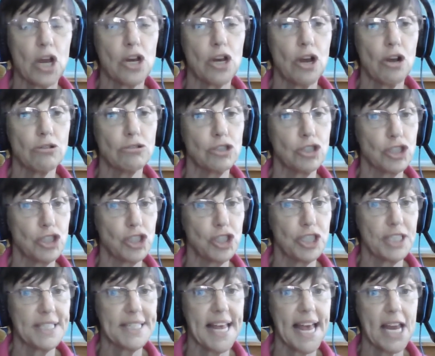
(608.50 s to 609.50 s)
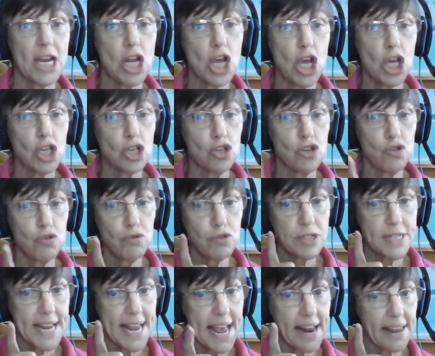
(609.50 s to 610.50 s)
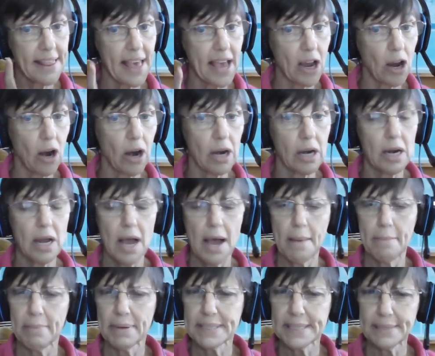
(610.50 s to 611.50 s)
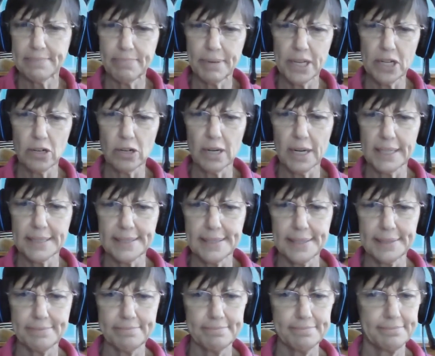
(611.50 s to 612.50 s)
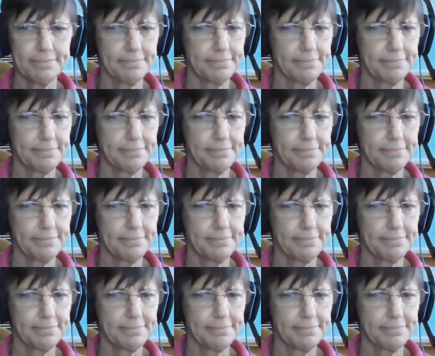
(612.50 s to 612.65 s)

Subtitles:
No, so she said, you stay out of that garden. But did Peter listen?